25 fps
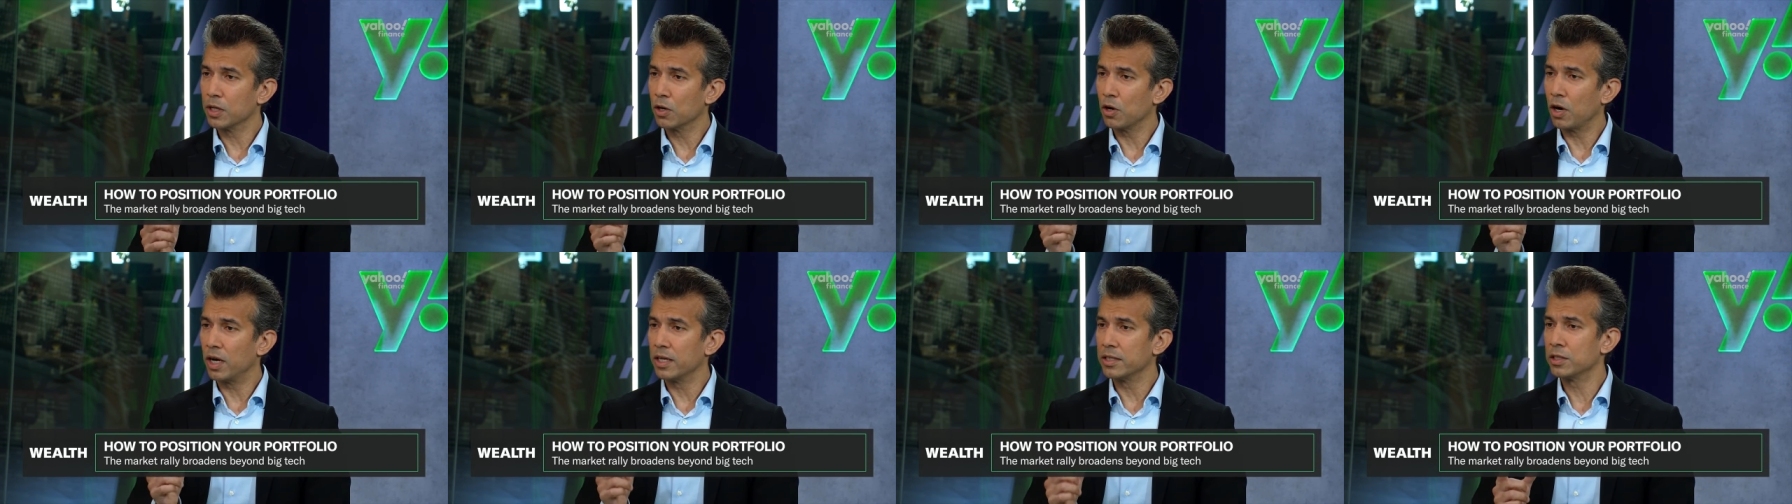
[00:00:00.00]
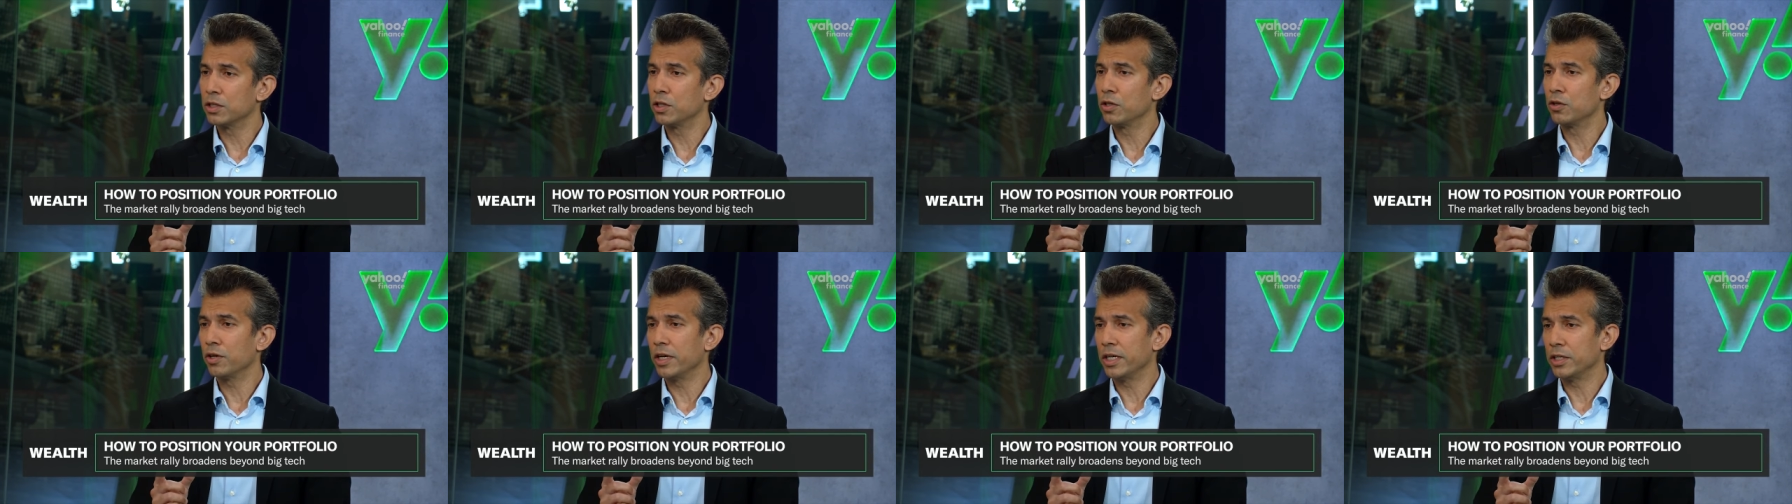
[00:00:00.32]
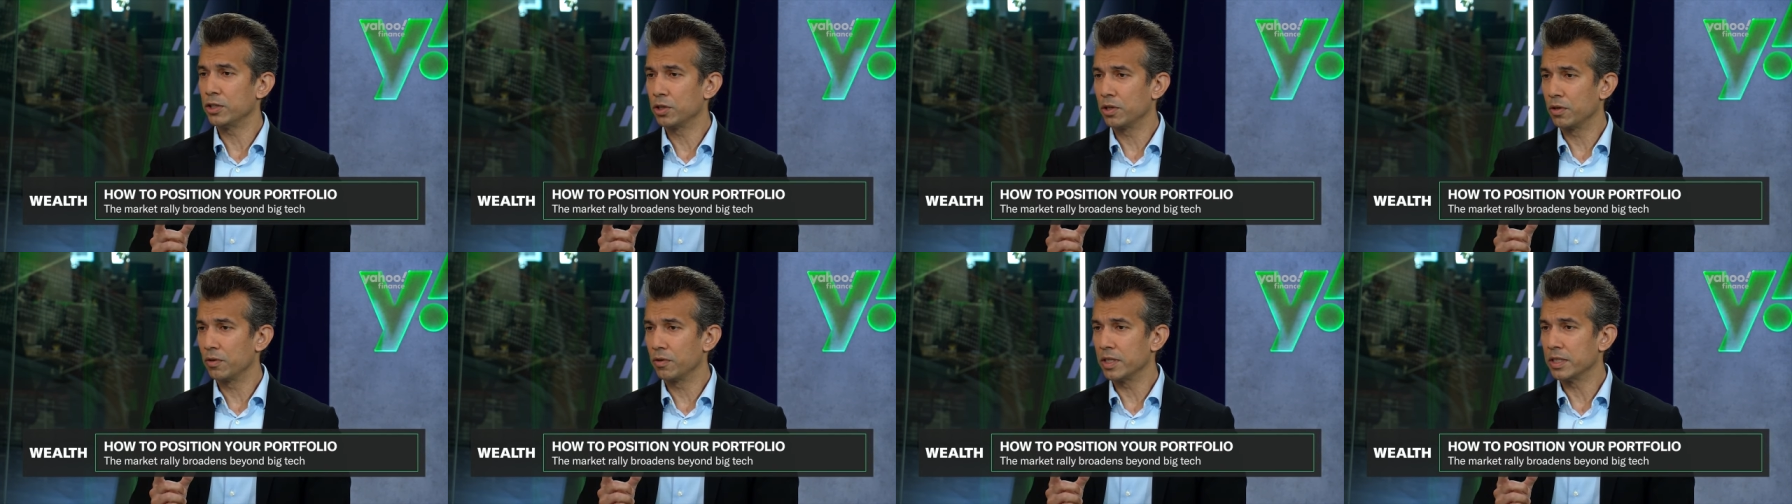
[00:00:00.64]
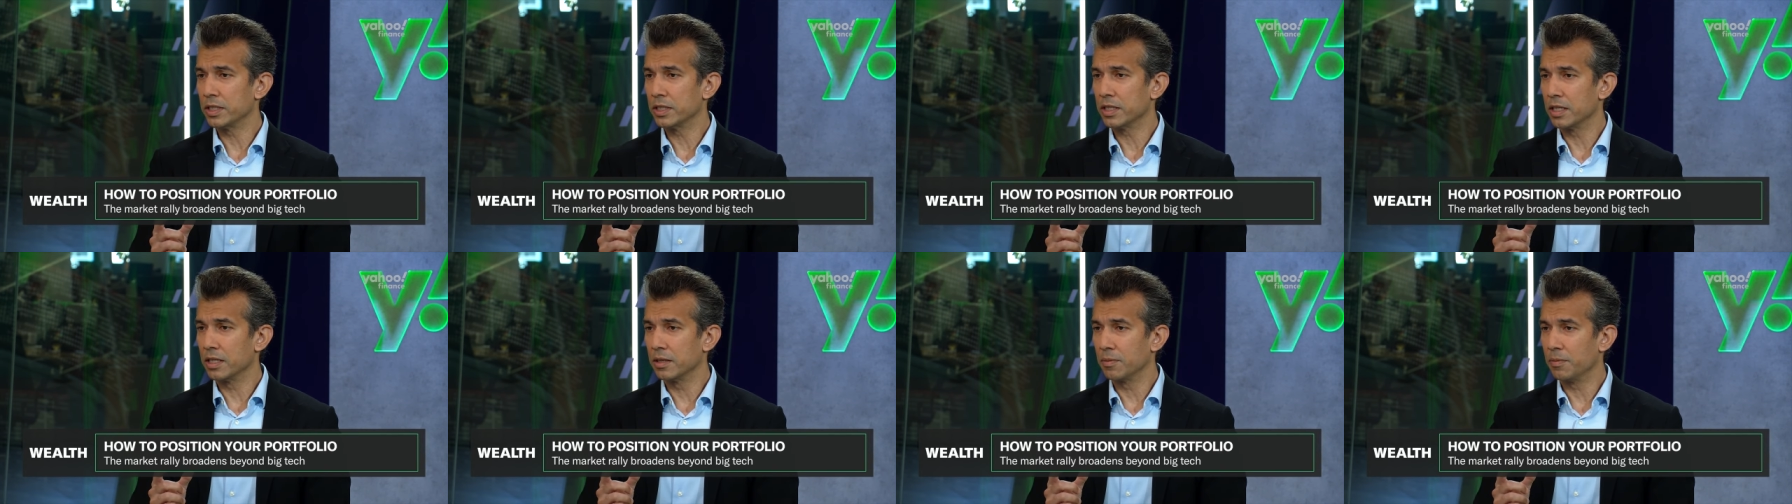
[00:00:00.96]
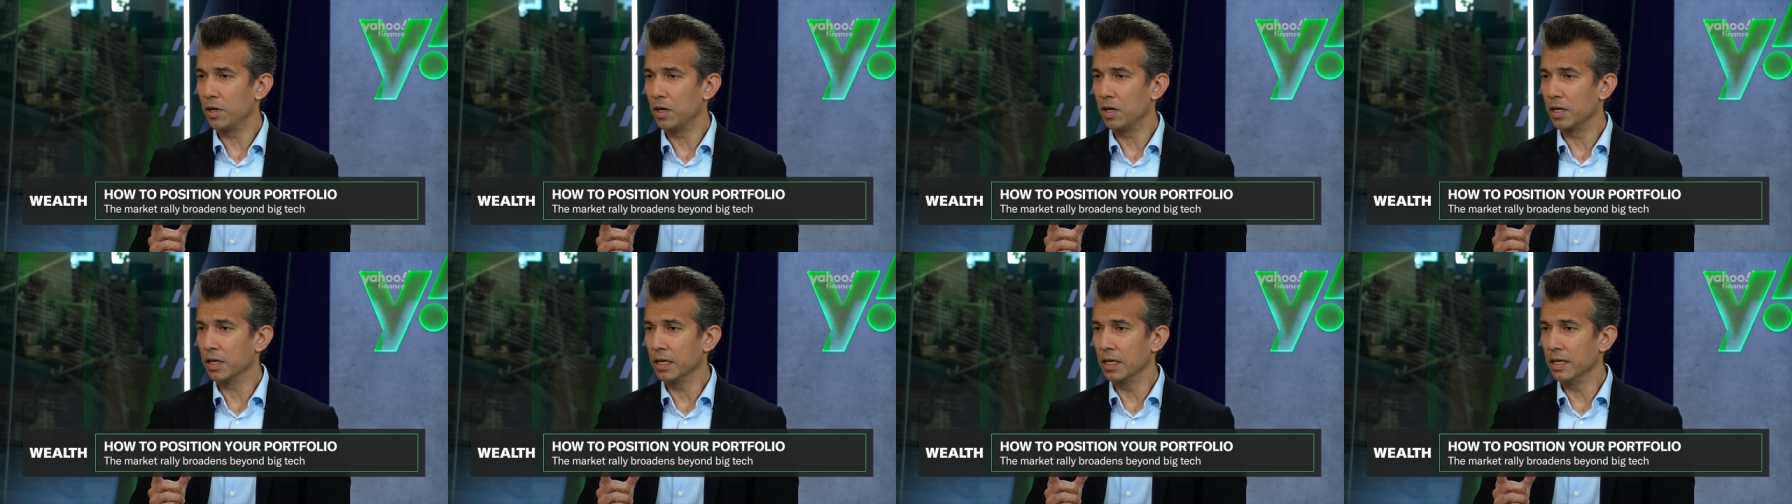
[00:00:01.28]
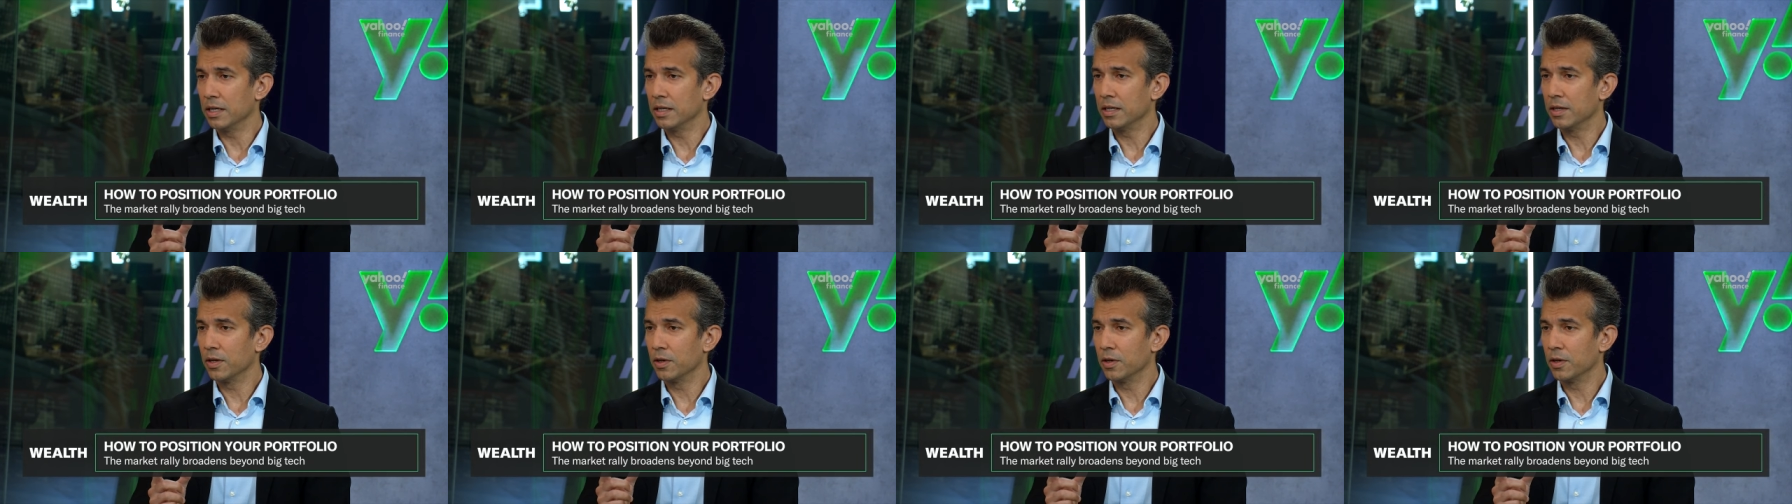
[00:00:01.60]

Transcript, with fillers: the concentration risk in the market,